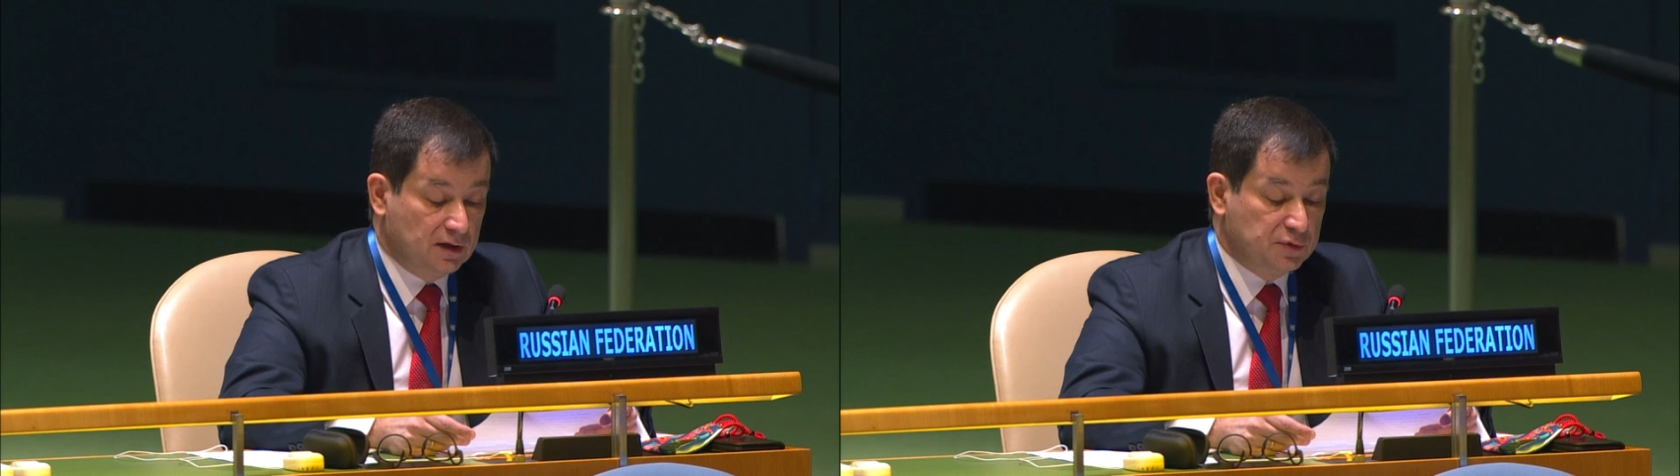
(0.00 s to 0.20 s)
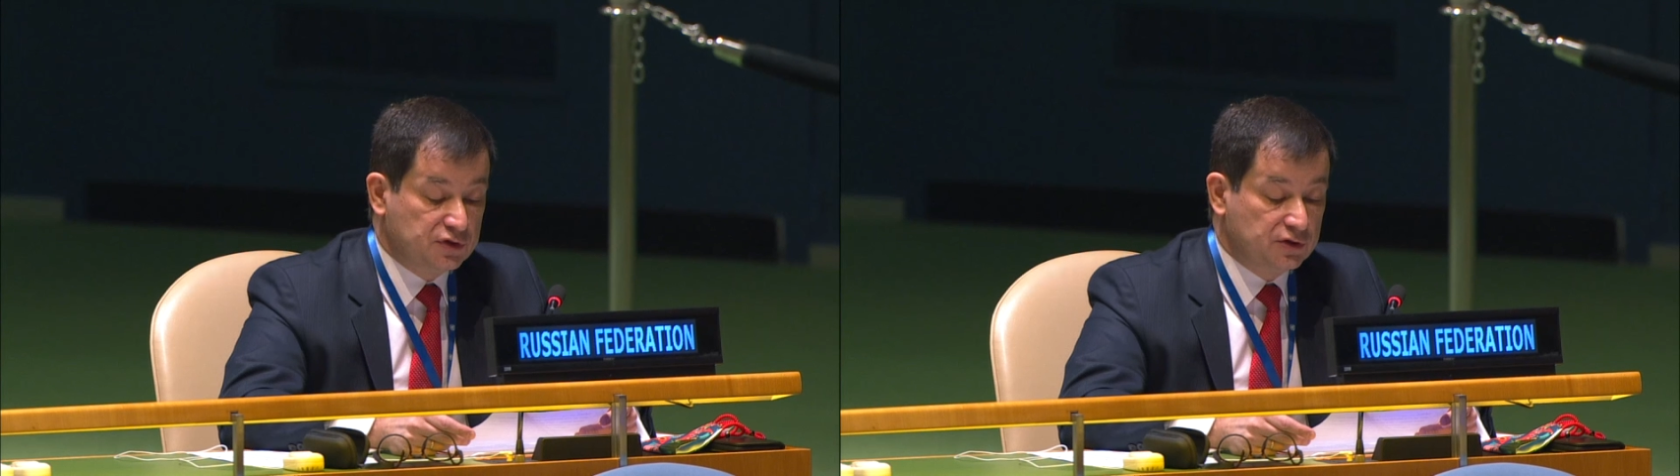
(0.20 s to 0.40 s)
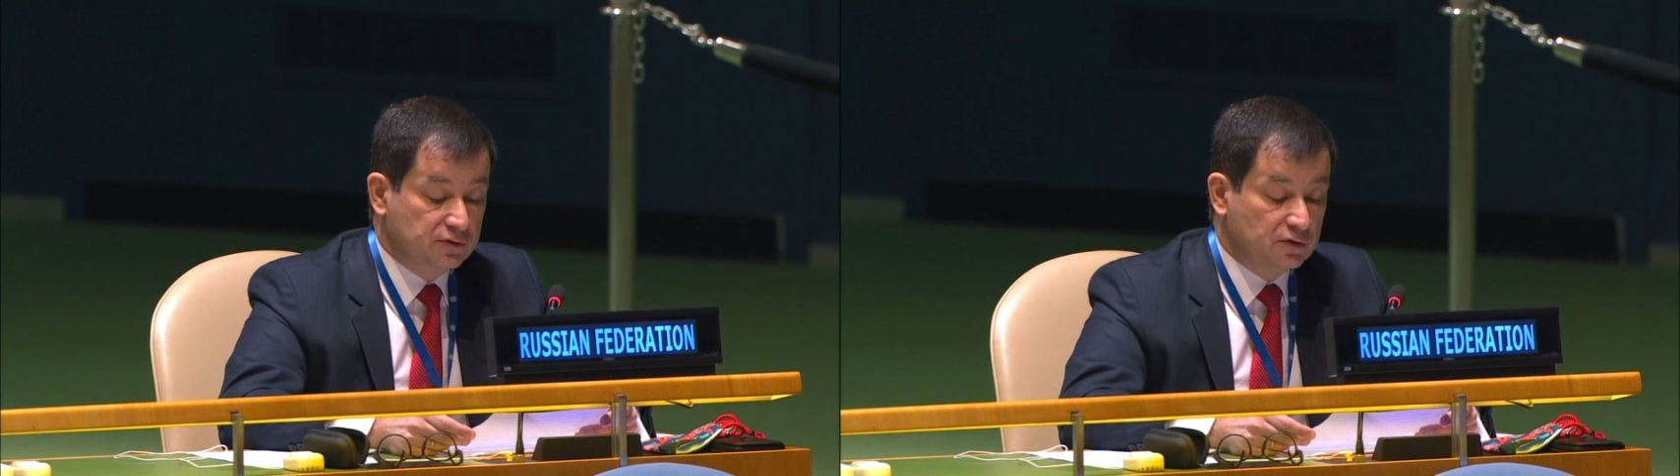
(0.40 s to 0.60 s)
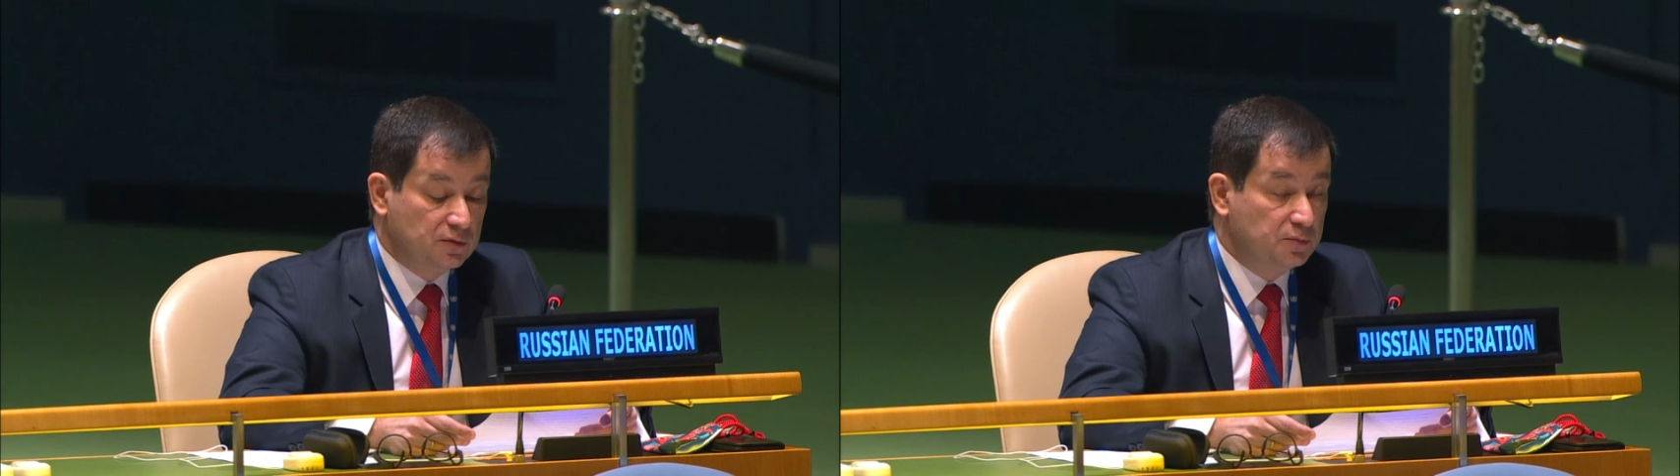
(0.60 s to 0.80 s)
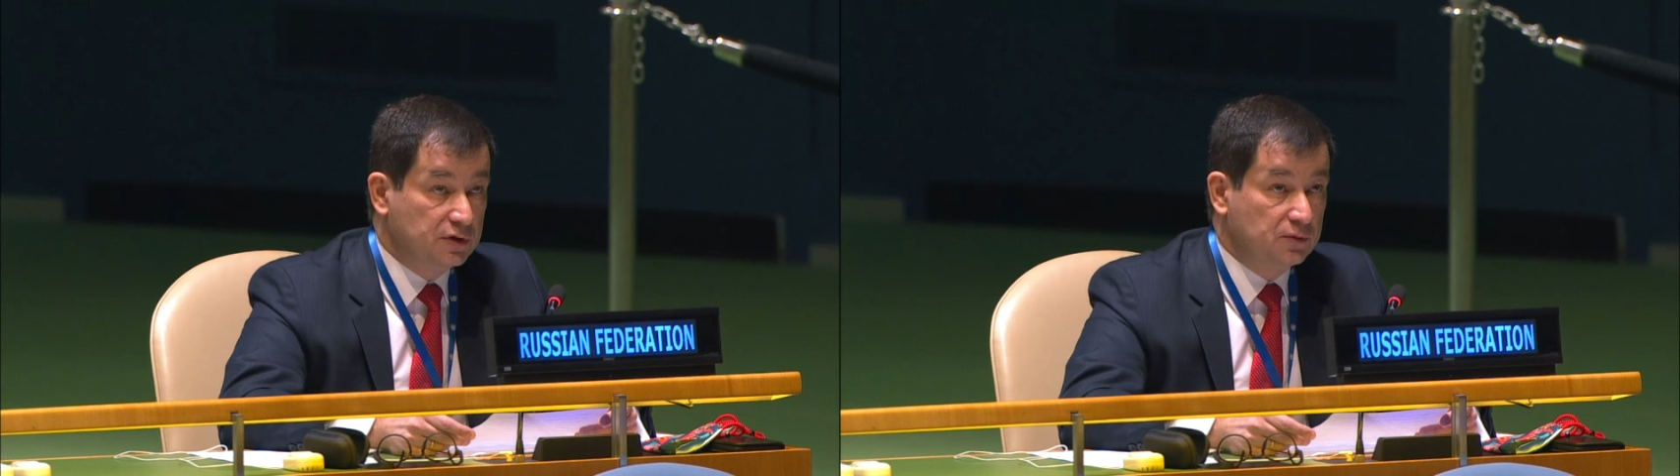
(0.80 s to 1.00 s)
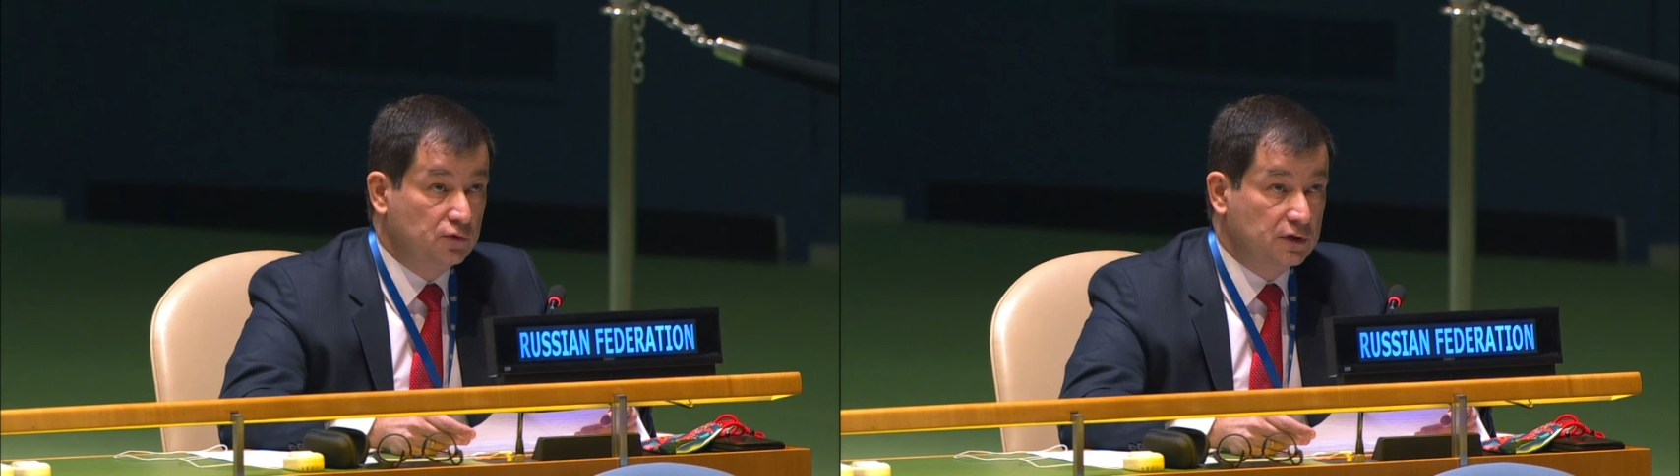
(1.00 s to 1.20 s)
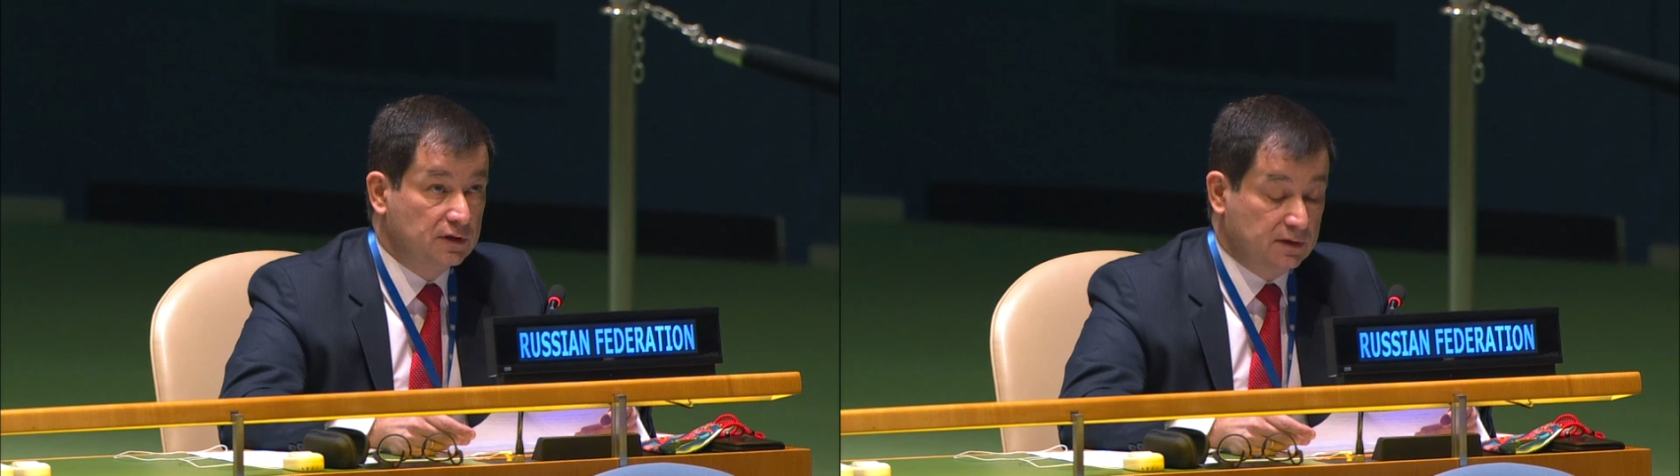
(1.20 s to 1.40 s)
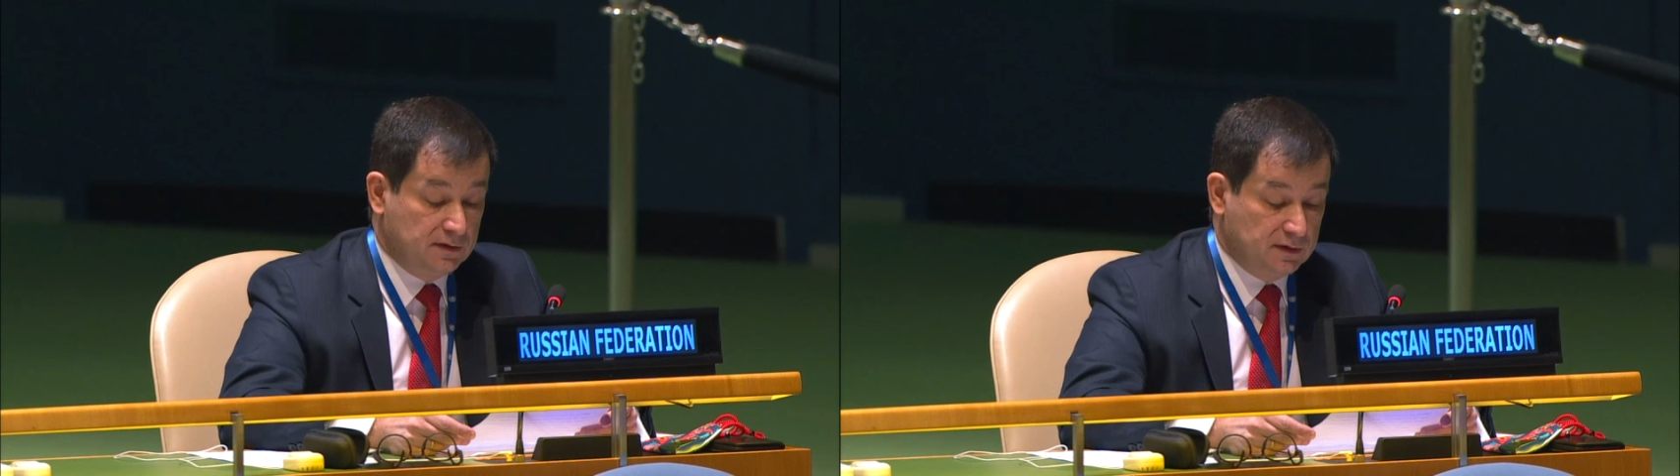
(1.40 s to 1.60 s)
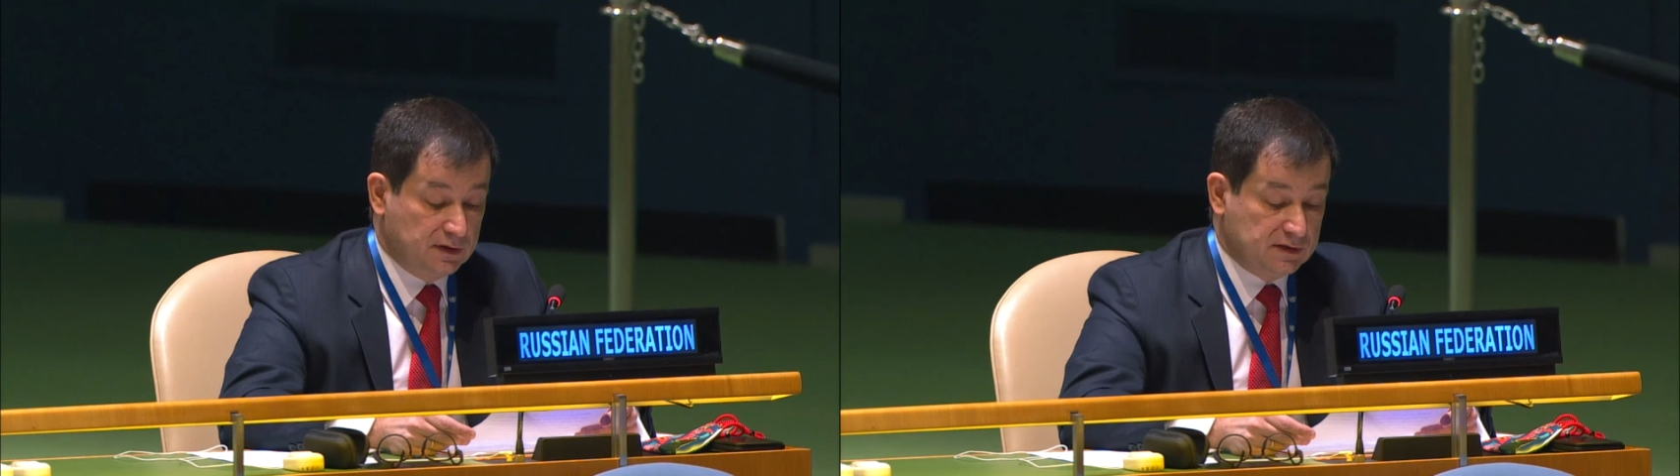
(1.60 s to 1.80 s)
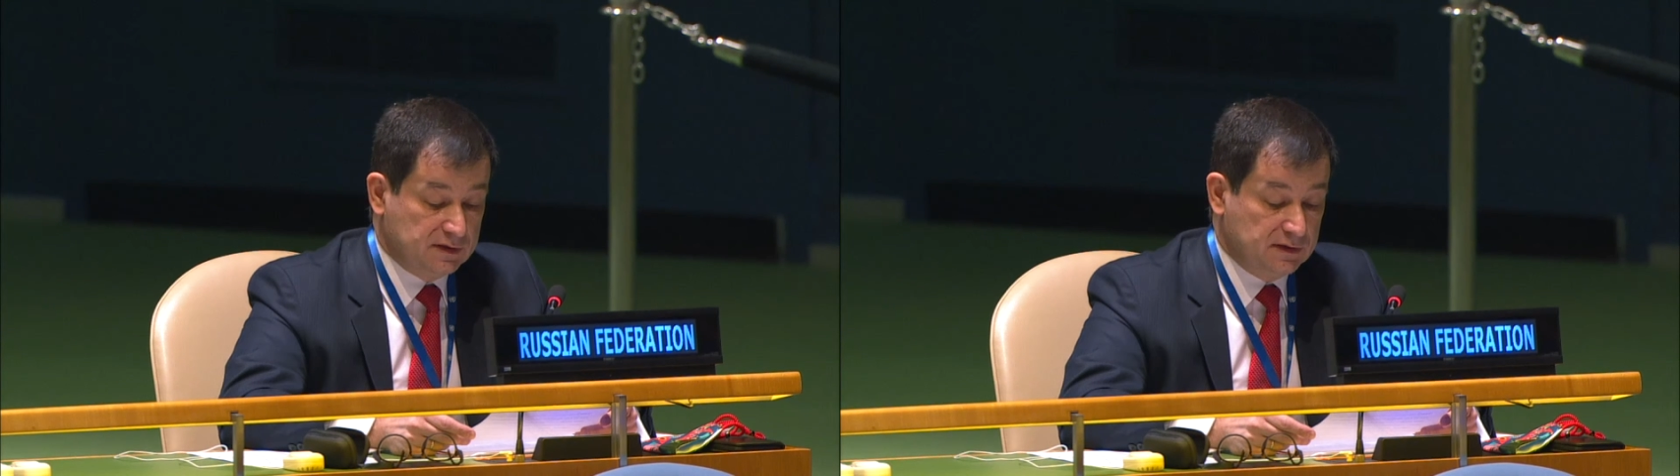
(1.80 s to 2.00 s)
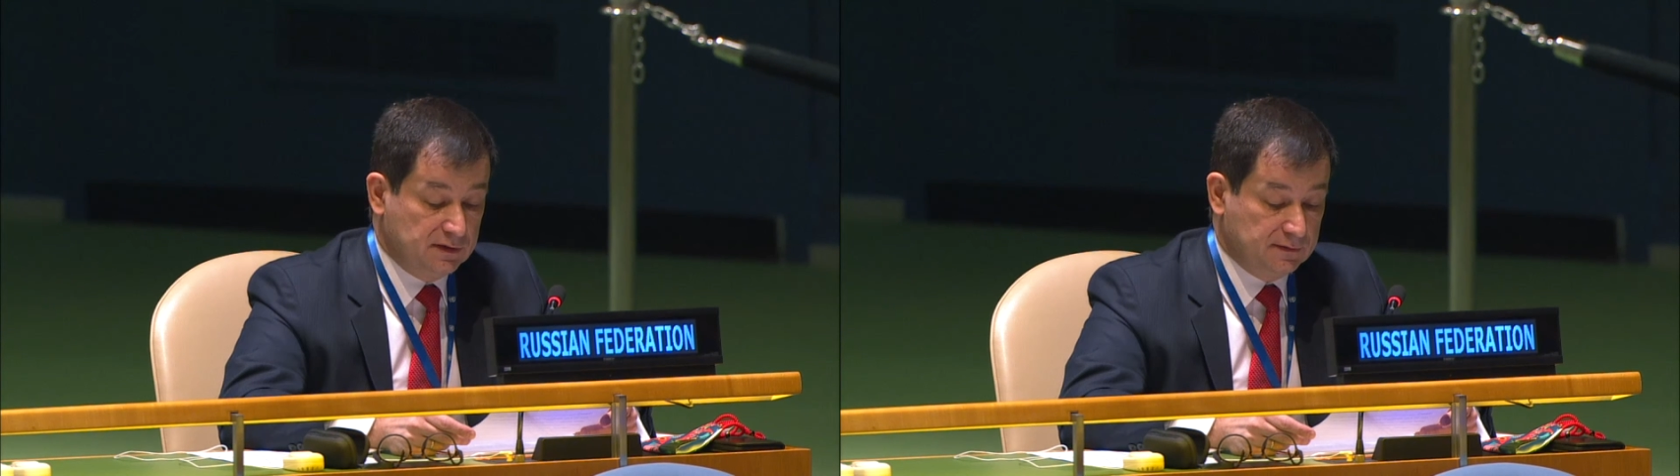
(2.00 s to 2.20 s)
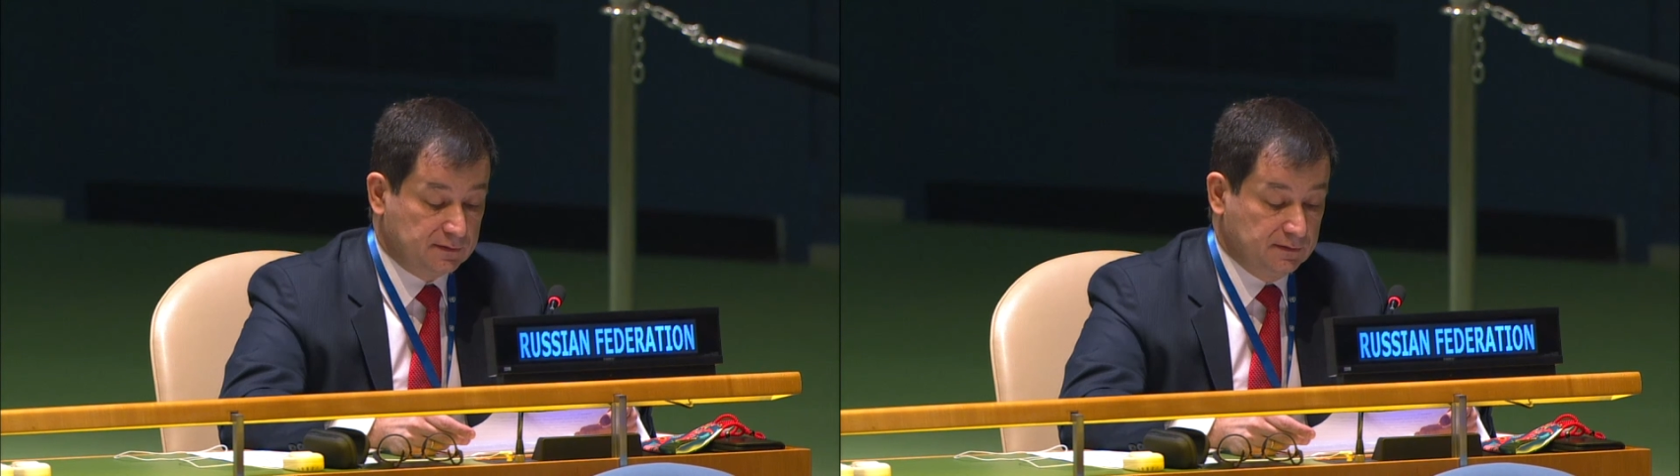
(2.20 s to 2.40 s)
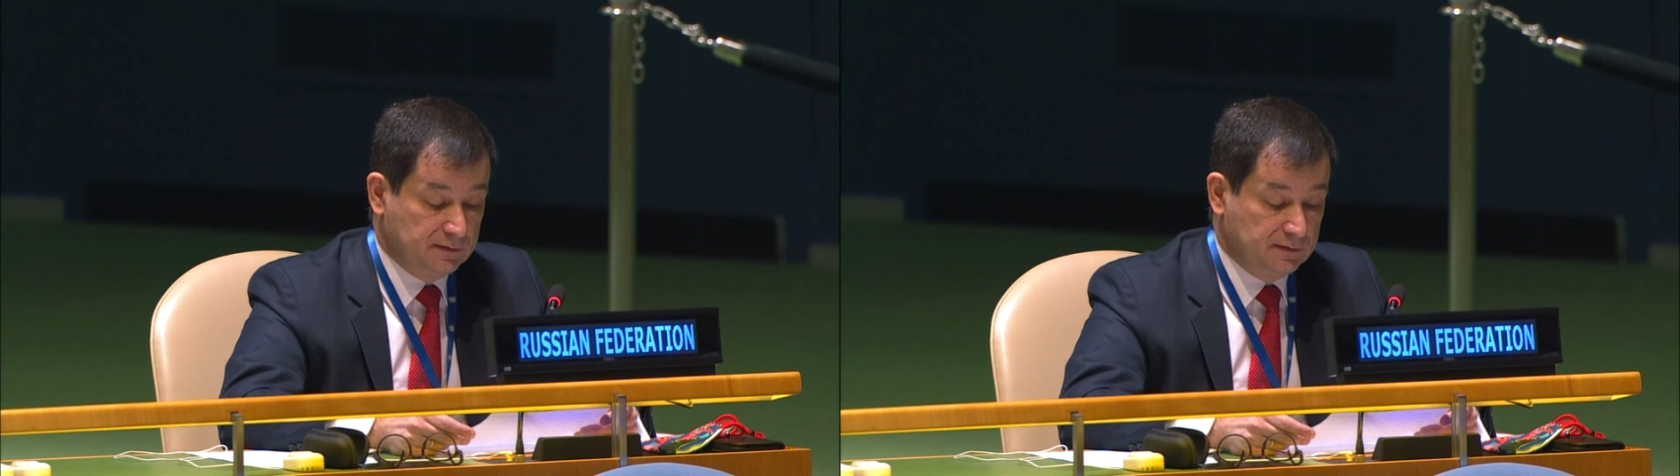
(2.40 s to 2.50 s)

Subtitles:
Of course, if it's adopted,